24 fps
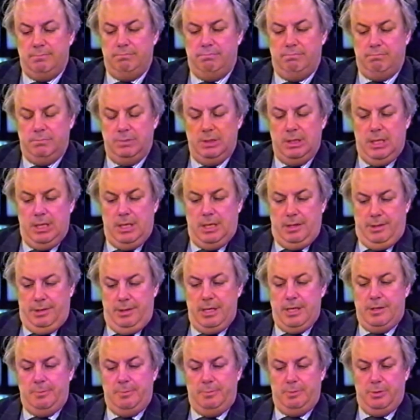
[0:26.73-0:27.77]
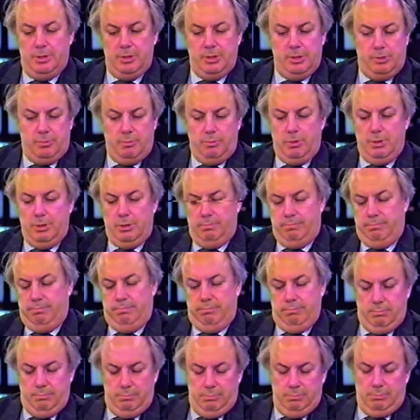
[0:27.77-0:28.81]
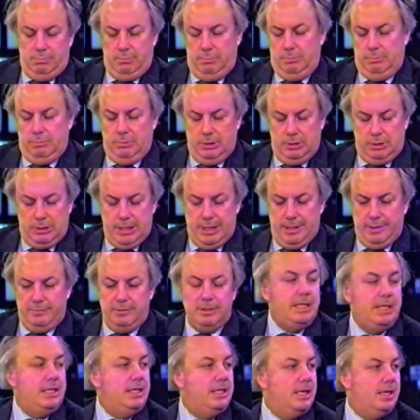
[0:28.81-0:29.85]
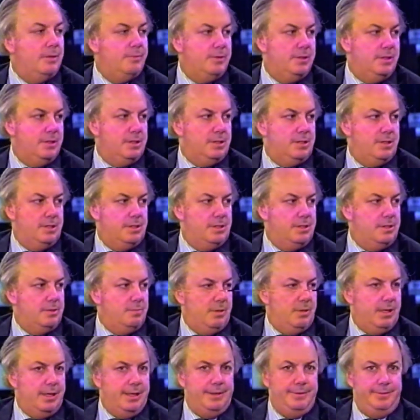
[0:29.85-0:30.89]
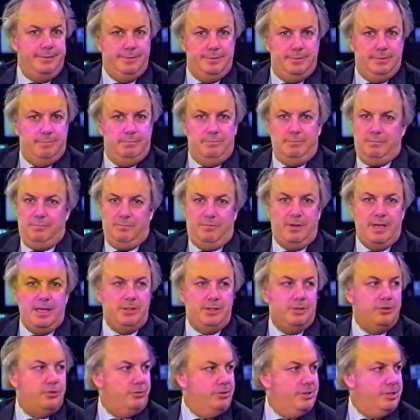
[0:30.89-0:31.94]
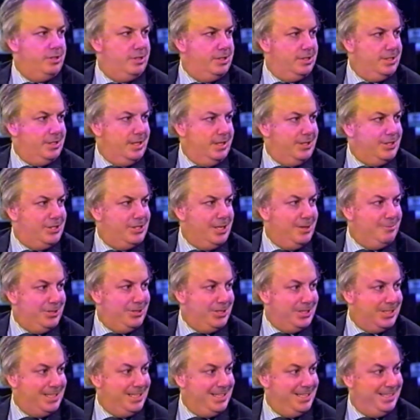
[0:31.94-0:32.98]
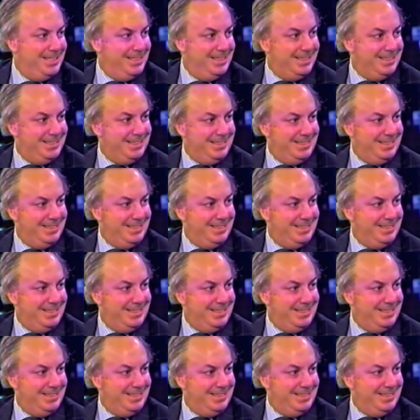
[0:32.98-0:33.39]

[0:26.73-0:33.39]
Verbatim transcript: Uh, the other books were, were kind of leading up to this. This is my final treatise on the subject.